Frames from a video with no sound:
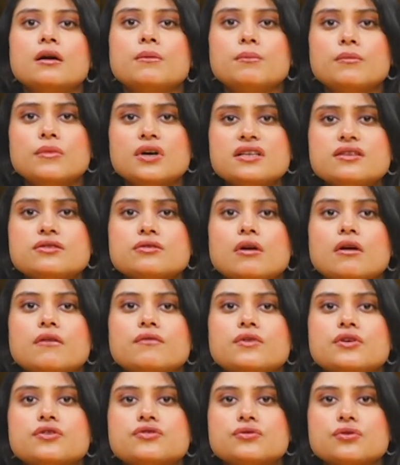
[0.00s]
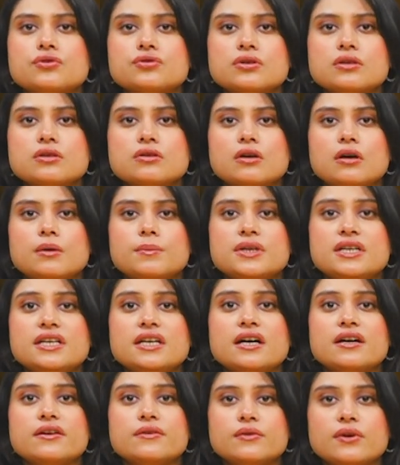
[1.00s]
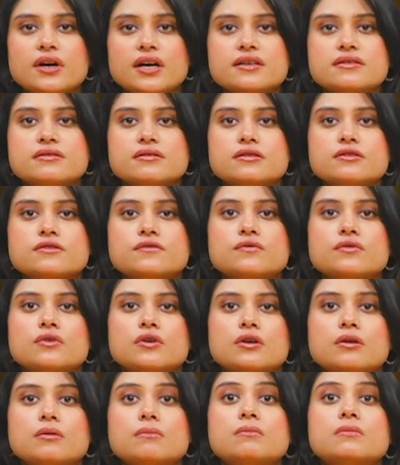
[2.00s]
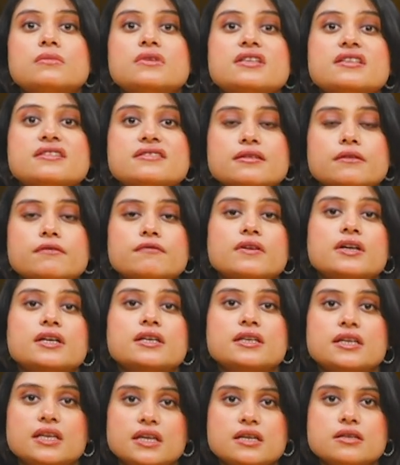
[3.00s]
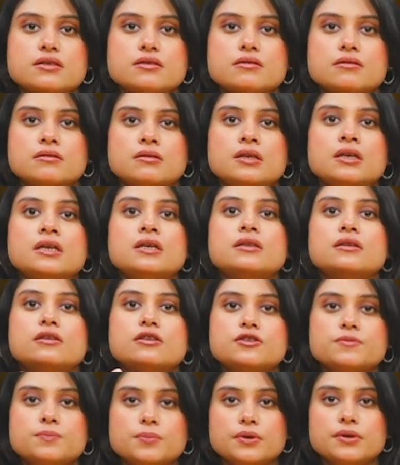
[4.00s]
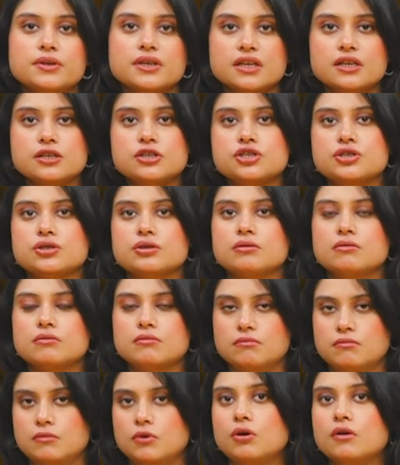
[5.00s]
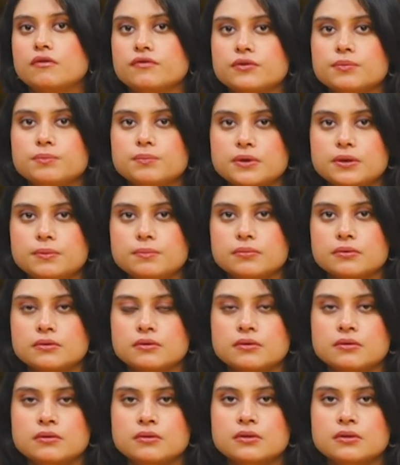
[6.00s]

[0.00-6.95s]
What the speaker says: Much of the social comedy arises from this affectation, this pretension of the people.